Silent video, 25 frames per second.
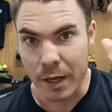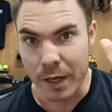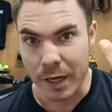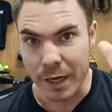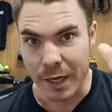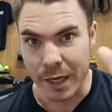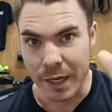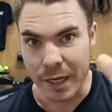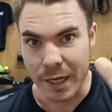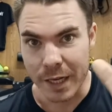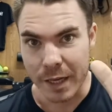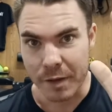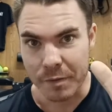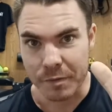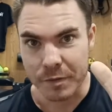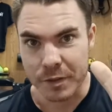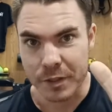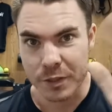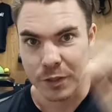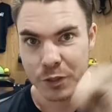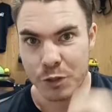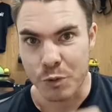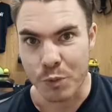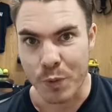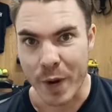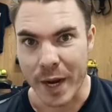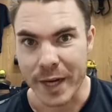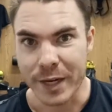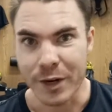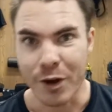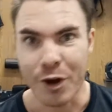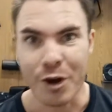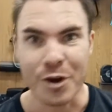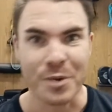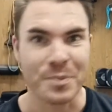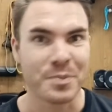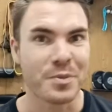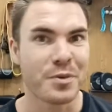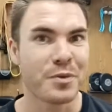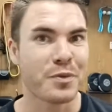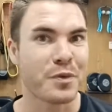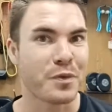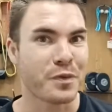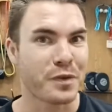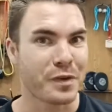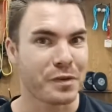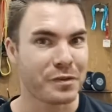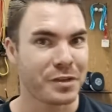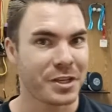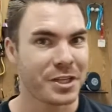lift the right arm for
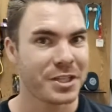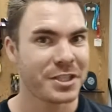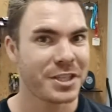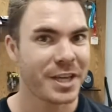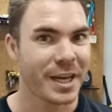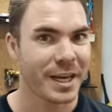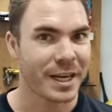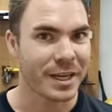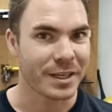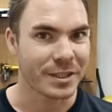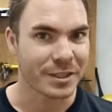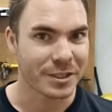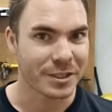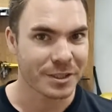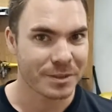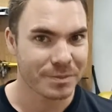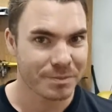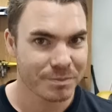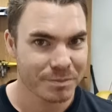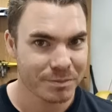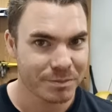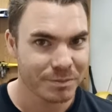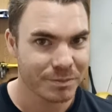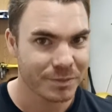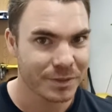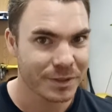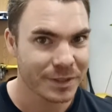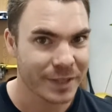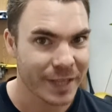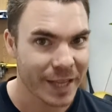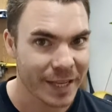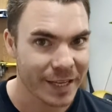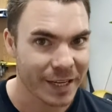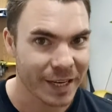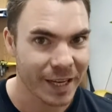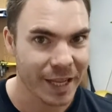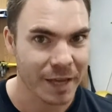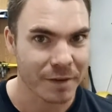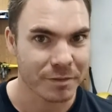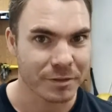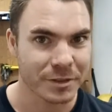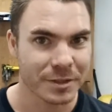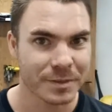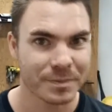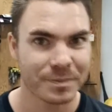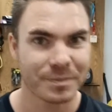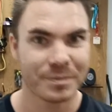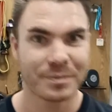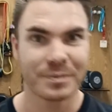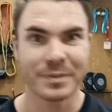15 seconds. Then the
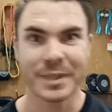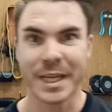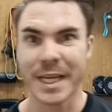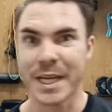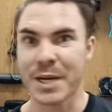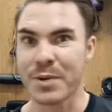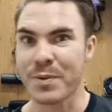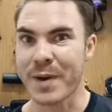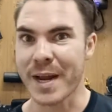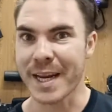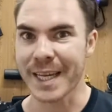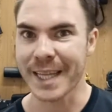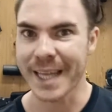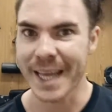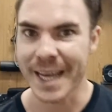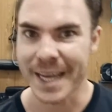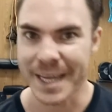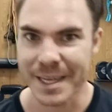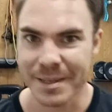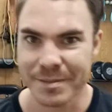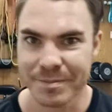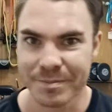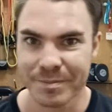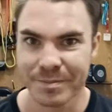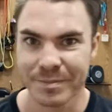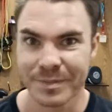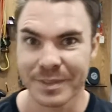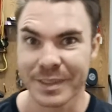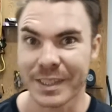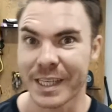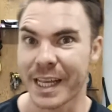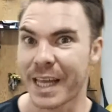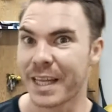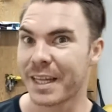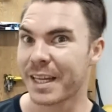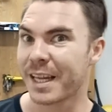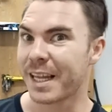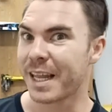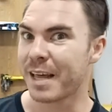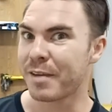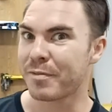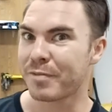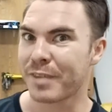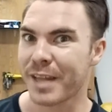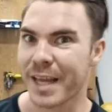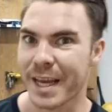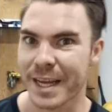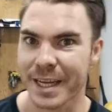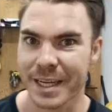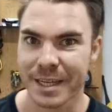left. Then the right leg. Then the
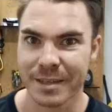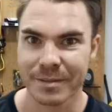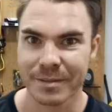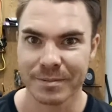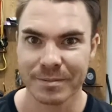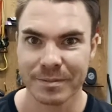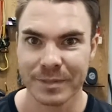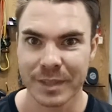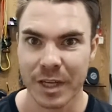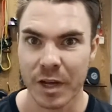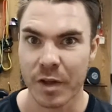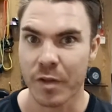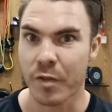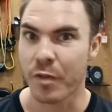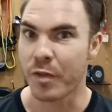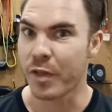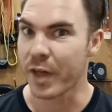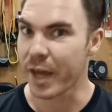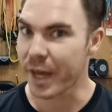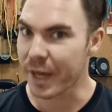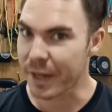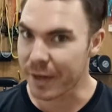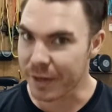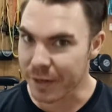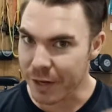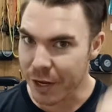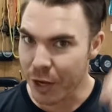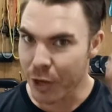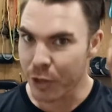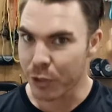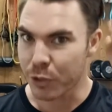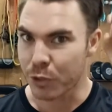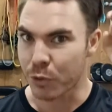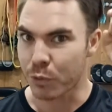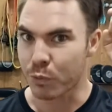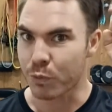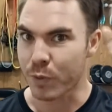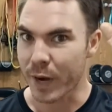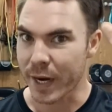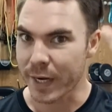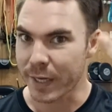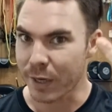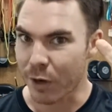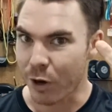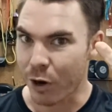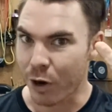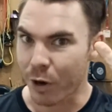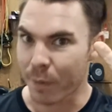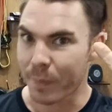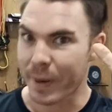left leg. Then the right
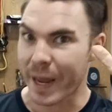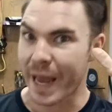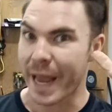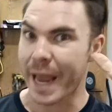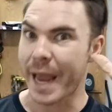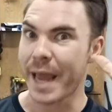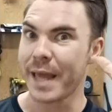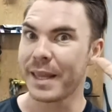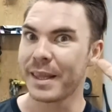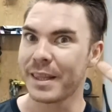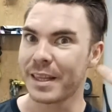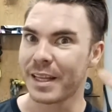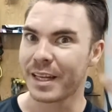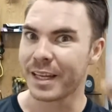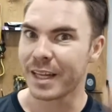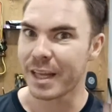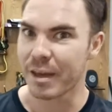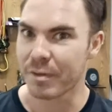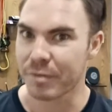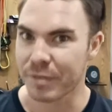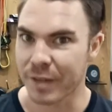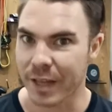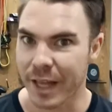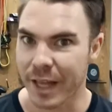arm and the left